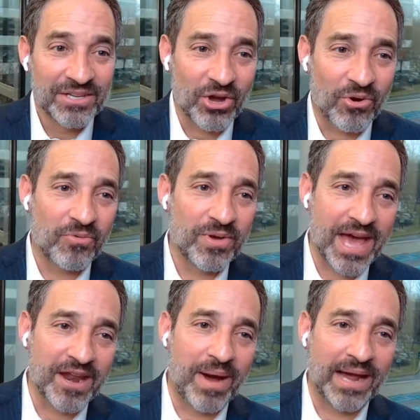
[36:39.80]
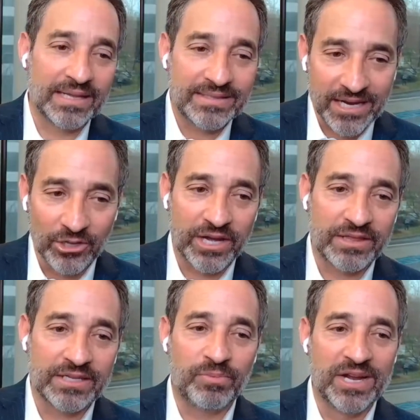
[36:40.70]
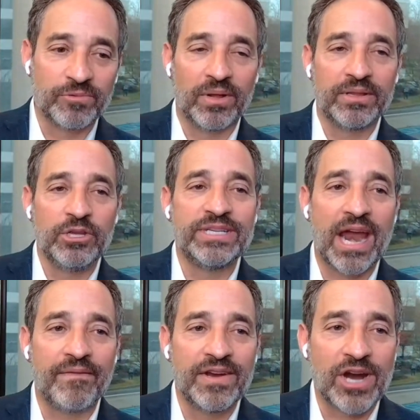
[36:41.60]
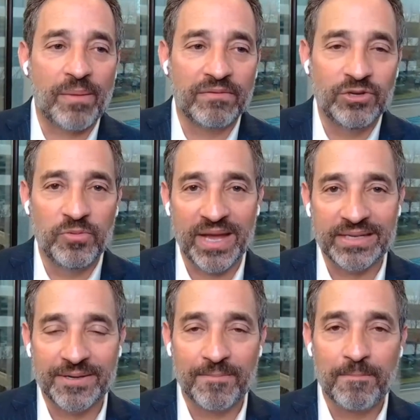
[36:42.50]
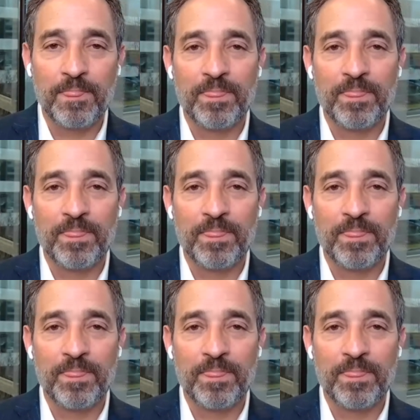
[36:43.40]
So with that in mind, let's take a look at this principle, using every drop of toothpaste.